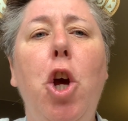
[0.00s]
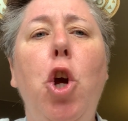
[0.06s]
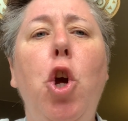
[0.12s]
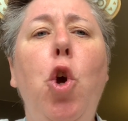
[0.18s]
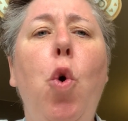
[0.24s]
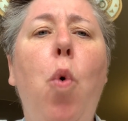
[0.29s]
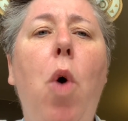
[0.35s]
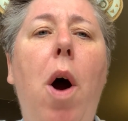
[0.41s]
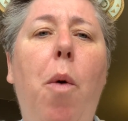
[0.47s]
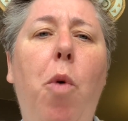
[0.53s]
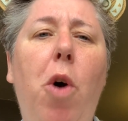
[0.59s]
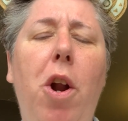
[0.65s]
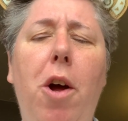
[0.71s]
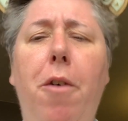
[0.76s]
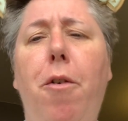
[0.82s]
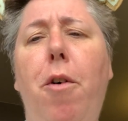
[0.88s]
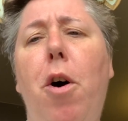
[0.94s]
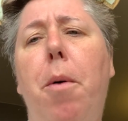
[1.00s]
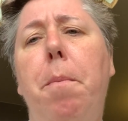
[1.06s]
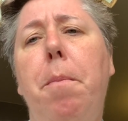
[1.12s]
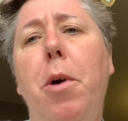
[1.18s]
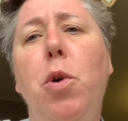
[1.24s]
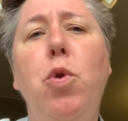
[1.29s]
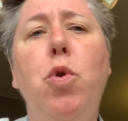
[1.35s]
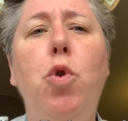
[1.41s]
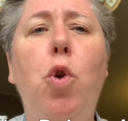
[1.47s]
You are one of our
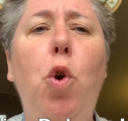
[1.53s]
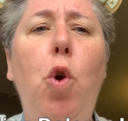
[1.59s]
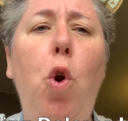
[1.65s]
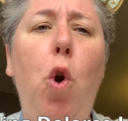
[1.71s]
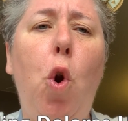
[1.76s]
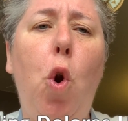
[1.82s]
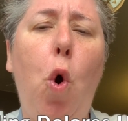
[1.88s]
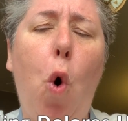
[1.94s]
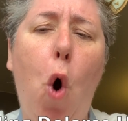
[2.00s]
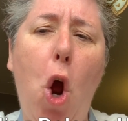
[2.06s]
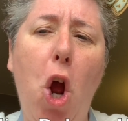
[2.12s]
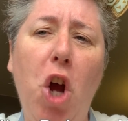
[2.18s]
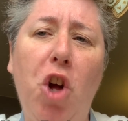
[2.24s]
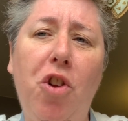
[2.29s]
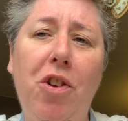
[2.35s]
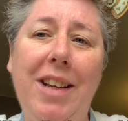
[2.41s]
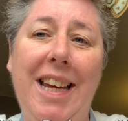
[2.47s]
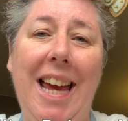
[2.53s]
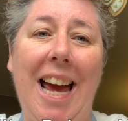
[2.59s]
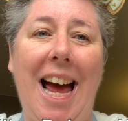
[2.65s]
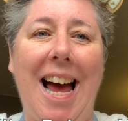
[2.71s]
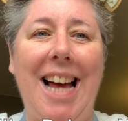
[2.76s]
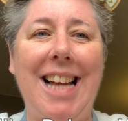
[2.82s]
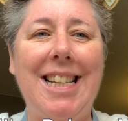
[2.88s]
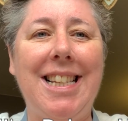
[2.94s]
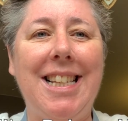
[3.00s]
most loyal
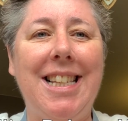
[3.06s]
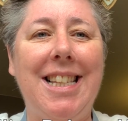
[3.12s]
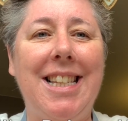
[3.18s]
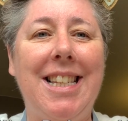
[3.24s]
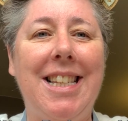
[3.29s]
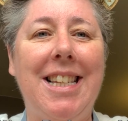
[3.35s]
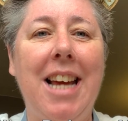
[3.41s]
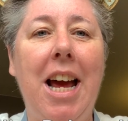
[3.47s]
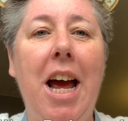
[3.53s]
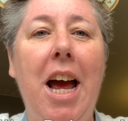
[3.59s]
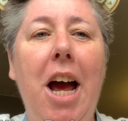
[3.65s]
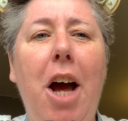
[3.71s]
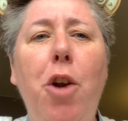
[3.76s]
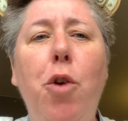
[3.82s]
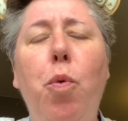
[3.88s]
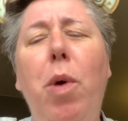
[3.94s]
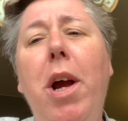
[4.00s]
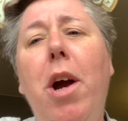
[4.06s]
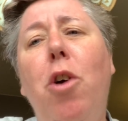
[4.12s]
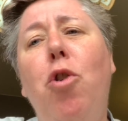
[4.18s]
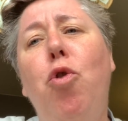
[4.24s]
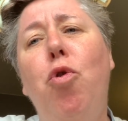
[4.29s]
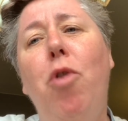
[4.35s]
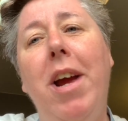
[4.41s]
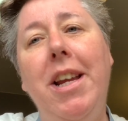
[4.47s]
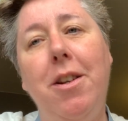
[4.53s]
guests and we are
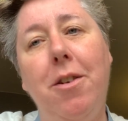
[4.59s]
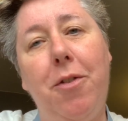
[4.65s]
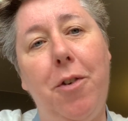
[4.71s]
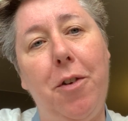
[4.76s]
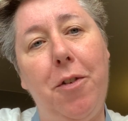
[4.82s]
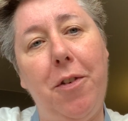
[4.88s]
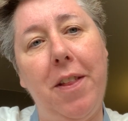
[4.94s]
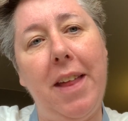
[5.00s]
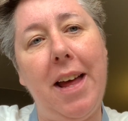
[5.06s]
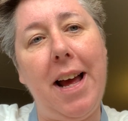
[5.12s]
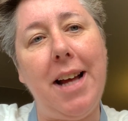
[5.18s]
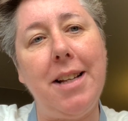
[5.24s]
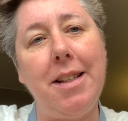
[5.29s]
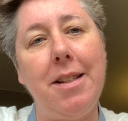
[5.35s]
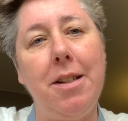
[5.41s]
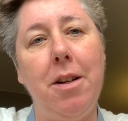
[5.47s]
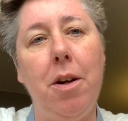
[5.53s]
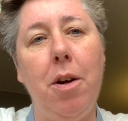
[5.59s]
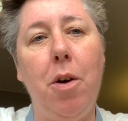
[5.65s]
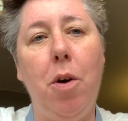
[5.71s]
grateful for that.